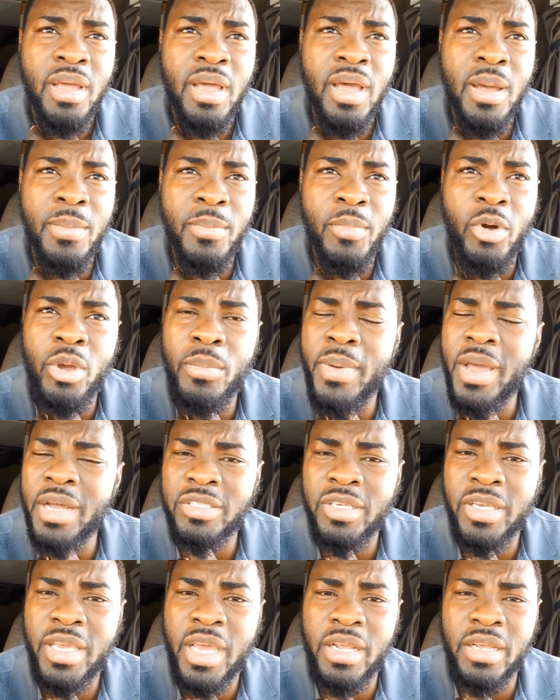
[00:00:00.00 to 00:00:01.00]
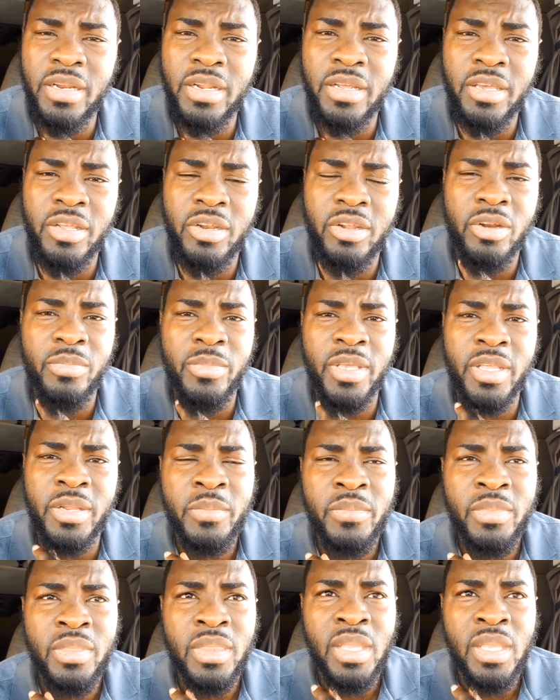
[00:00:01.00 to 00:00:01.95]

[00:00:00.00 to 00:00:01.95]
i'm um, going back to canada you know what i mean